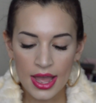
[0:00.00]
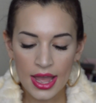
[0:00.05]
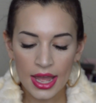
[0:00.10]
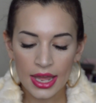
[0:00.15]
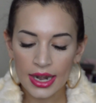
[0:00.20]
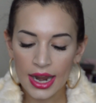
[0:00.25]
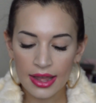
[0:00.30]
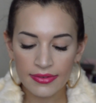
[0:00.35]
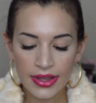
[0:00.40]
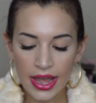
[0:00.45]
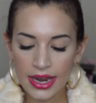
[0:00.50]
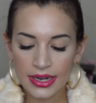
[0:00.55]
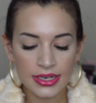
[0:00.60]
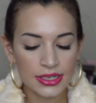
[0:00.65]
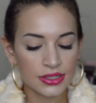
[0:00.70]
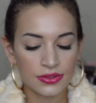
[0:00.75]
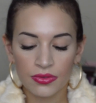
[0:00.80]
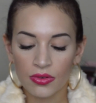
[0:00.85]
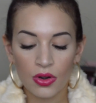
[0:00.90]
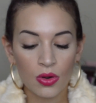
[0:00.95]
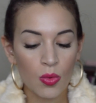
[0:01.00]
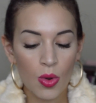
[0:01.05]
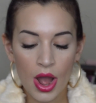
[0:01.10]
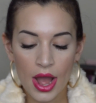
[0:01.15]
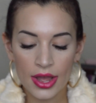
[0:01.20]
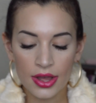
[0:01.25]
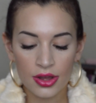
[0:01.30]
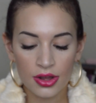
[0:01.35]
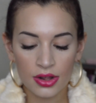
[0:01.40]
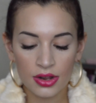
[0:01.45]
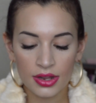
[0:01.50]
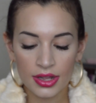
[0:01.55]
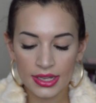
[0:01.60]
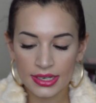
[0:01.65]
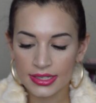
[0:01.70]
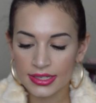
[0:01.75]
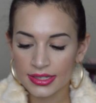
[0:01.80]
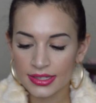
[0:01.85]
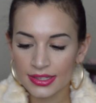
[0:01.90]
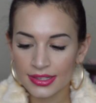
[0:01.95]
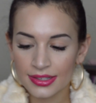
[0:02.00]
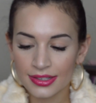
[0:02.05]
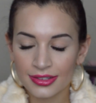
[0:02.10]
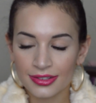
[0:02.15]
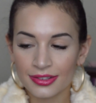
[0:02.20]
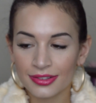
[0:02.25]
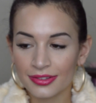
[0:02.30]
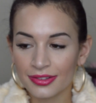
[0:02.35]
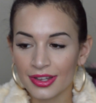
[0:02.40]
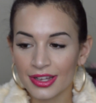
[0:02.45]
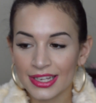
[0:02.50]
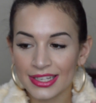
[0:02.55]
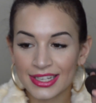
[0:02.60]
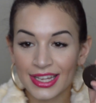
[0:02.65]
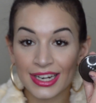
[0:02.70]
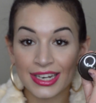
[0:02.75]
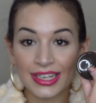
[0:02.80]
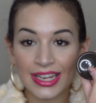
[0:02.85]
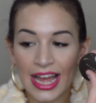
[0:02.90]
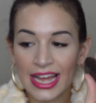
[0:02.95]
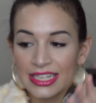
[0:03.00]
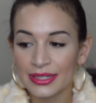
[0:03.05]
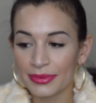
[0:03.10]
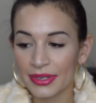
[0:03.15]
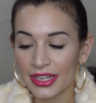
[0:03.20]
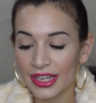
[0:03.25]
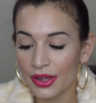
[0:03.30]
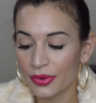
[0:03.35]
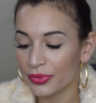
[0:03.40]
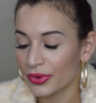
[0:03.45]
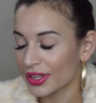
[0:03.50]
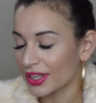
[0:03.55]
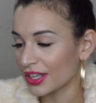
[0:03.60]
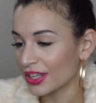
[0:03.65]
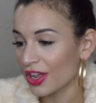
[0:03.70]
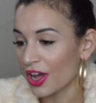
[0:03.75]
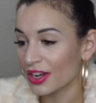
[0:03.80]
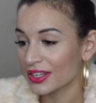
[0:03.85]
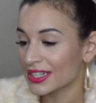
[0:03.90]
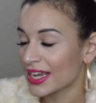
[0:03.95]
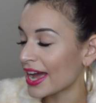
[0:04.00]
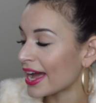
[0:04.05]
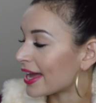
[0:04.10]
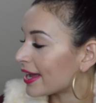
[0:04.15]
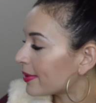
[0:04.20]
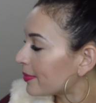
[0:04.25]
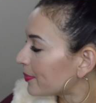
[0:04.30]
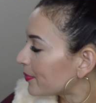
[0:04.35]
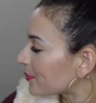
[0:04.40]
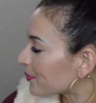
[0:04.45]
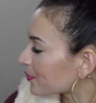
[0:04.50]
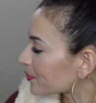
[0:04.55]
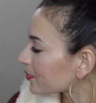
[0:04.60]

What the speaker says: And I've had this for a while. It's going to last me a really long time.